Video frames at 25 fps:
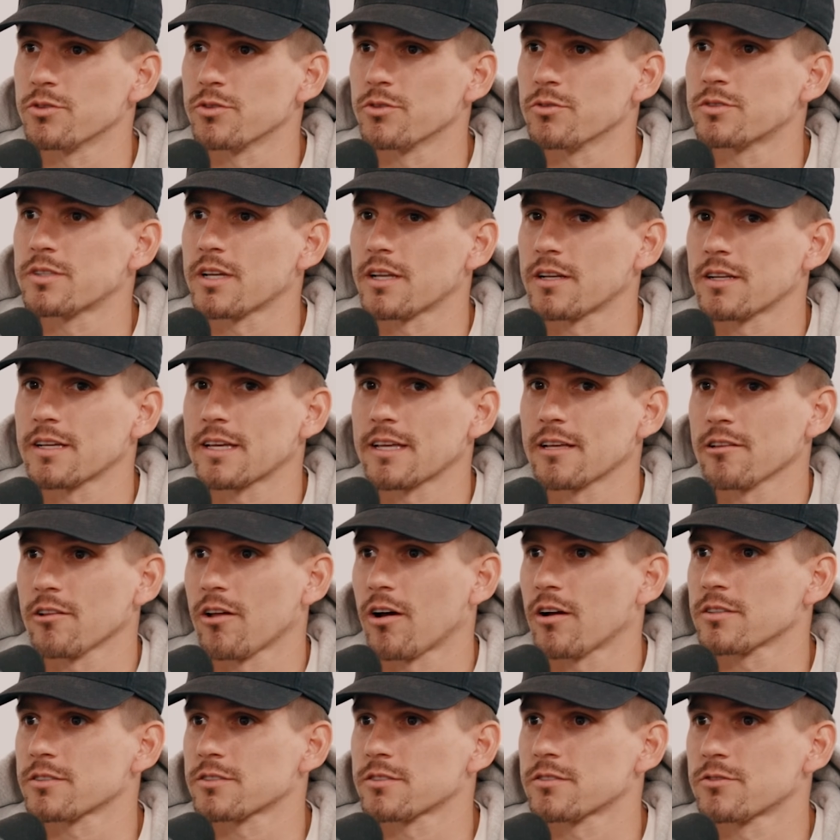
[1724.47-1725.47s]
you tend to get
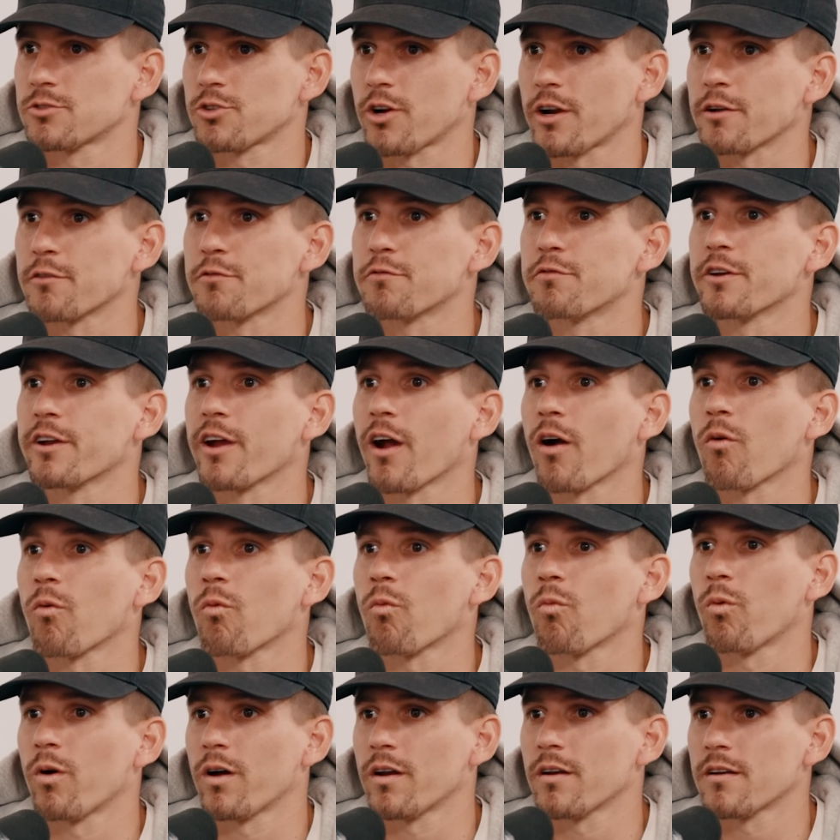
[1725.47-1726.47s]
lost trying to figure
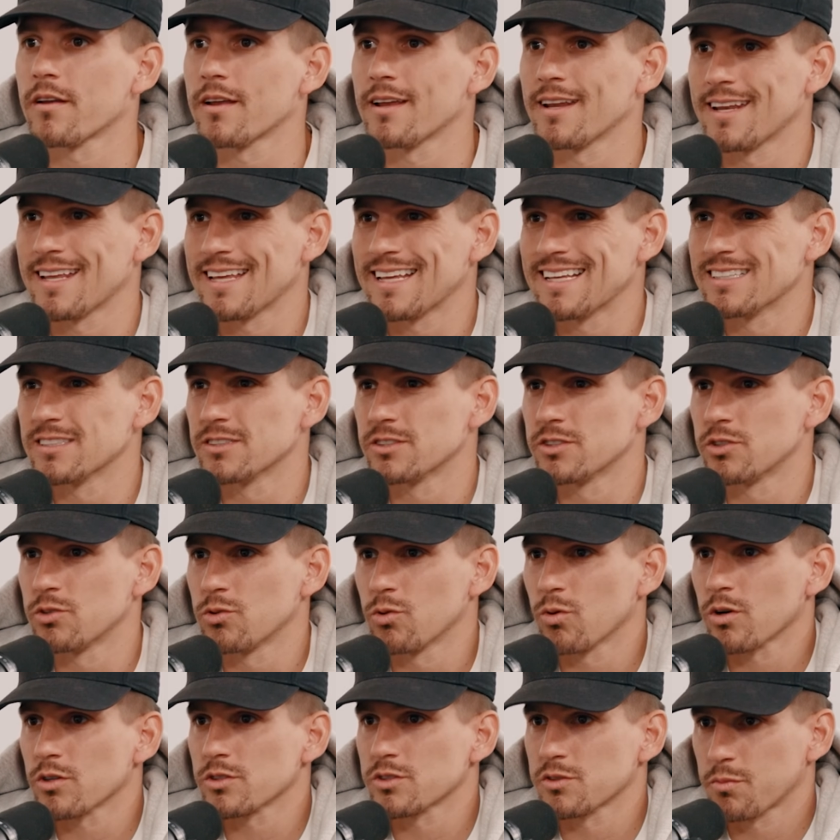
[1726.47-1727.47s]
out what it is
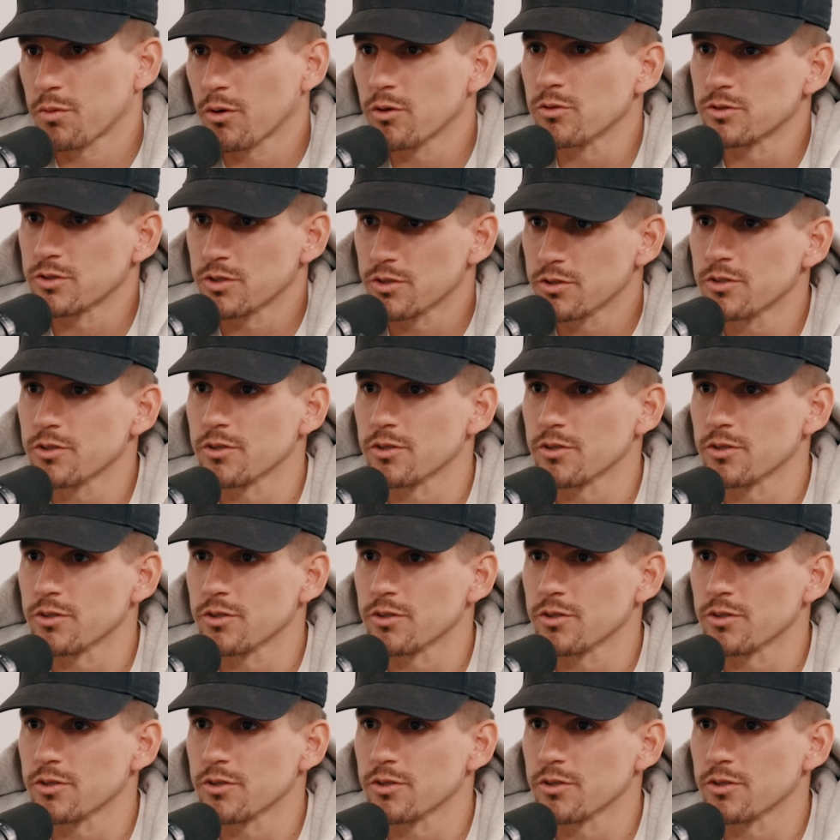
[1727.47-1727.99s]
you are supposed to